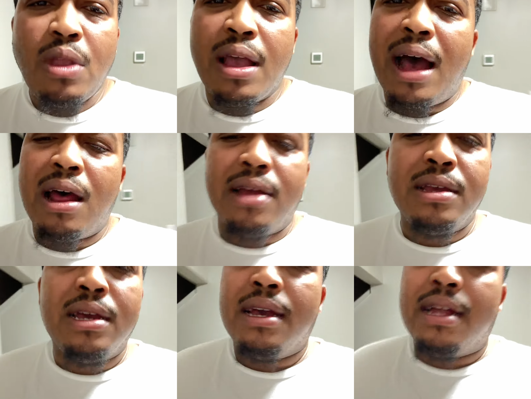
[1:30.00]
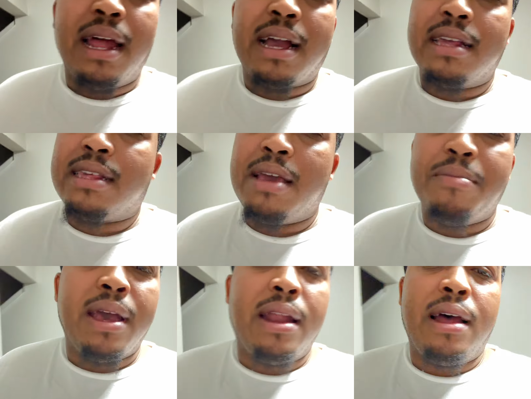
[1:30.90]
I, like I say,
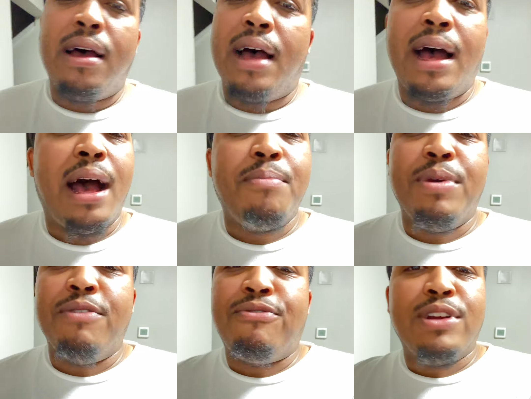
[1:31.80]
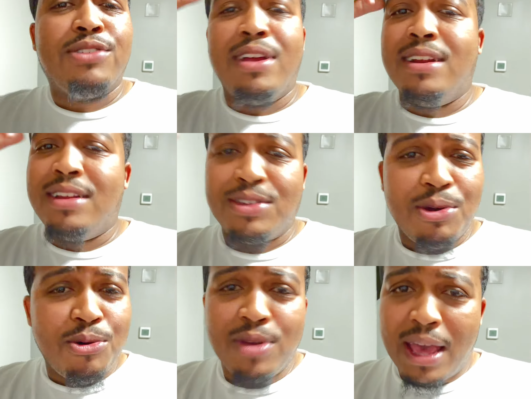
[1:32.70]
man, I, I have been frustrated this
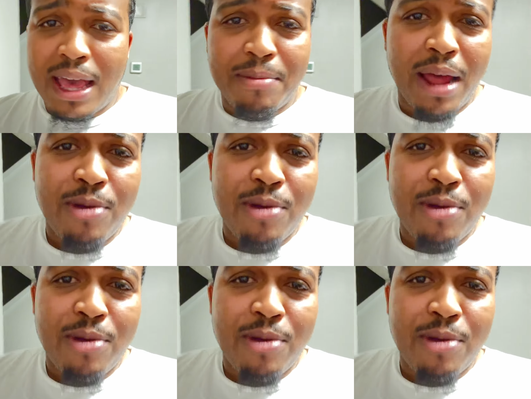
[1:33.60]
whole game.